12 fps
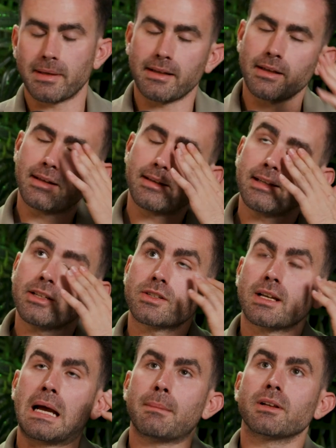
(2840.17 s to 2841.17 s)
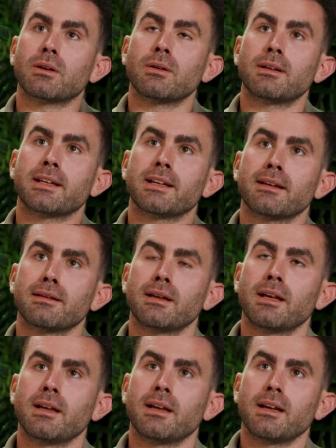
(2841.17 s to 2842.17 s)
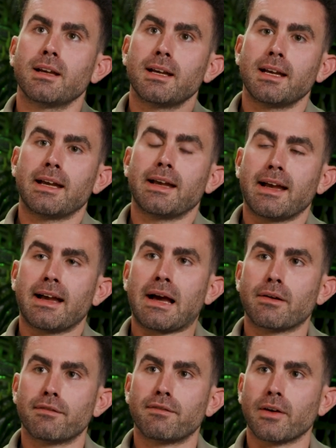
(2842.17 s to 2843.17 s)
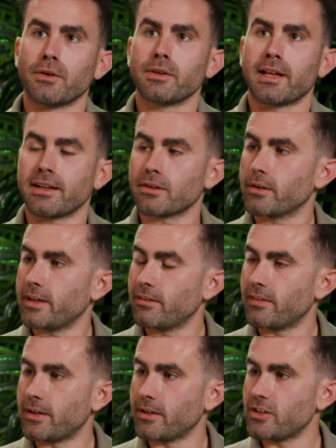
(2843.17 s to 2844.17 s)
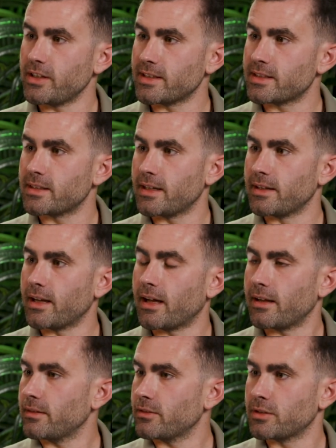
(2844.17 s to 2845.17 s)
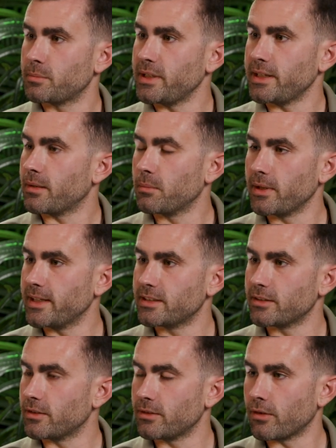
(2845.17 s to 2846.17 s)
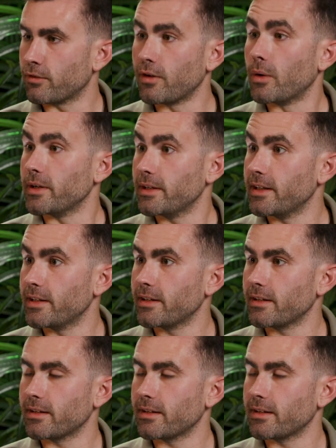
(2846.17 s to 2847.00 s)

And each time the goal, like how to funnel that creative energy and not just be complacent or phone it in.